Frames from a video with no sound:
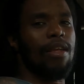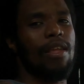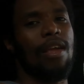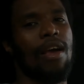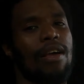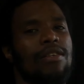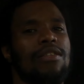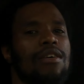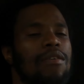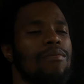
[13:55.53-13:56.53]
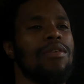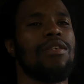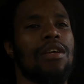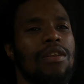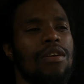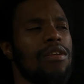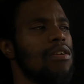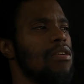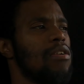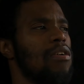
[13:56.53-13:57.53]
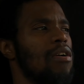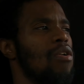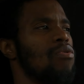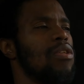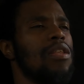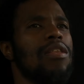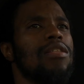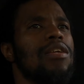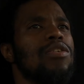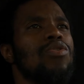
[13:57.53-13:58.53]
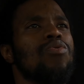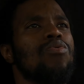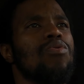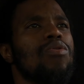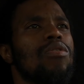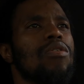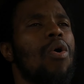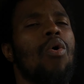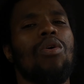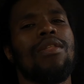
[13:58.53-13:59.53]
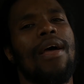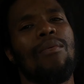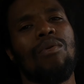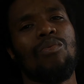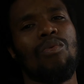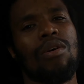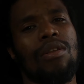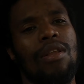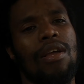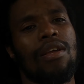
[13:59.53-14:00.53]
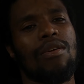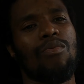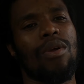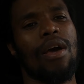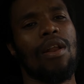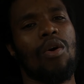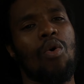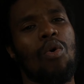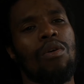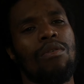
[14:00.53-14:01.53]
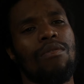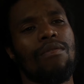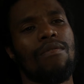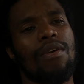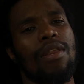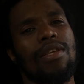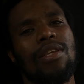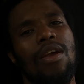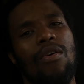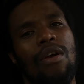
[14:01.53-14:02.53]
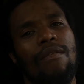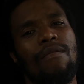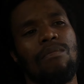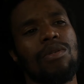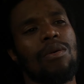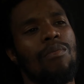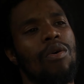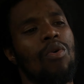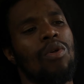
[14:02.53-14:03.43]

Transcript: and he asked, um, he said, "Oh, did did you call 911? Like we got a call in this area from someone